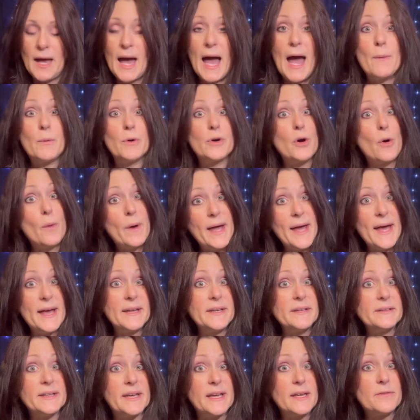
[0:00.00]
I will go ahead
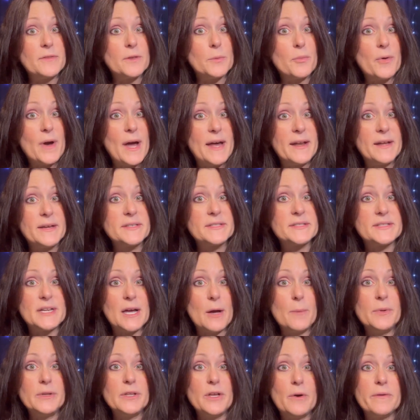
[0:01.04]
and link the products
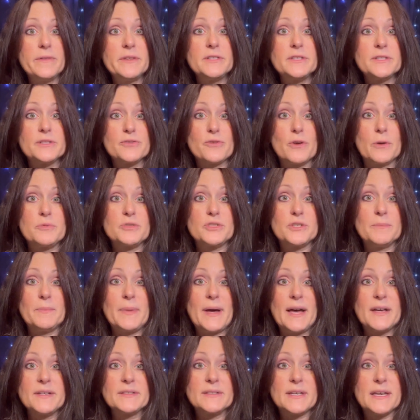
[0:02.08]
down below in the description
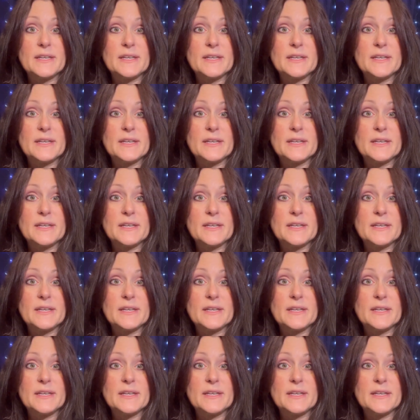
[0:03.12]
box,